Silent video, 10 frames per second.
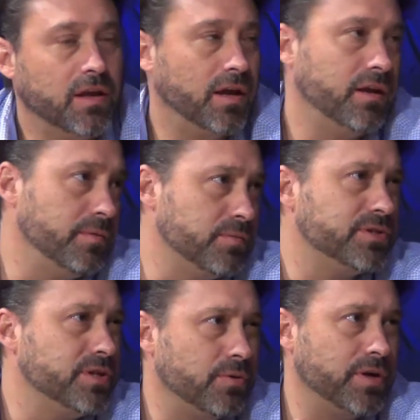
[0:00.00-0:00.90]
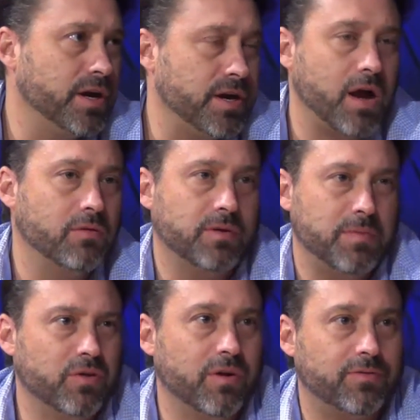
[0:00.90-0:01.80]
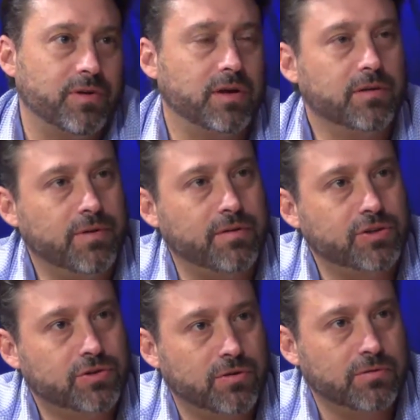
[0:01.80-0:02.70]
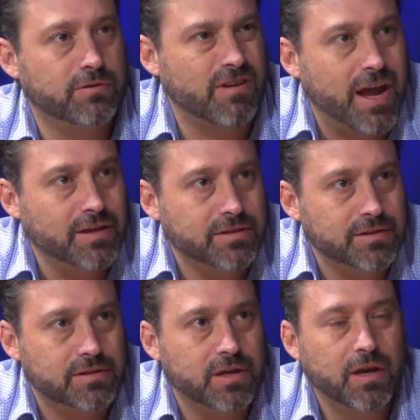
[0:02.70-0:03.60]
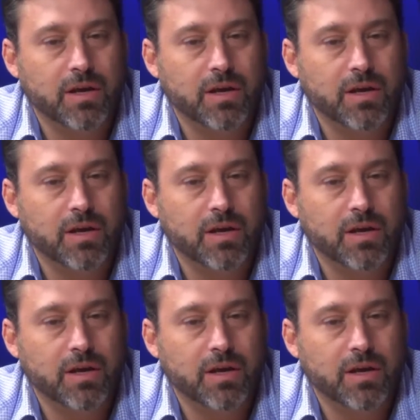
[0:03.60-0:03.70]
and in Brazil we are now in the middle of a very strong crisis.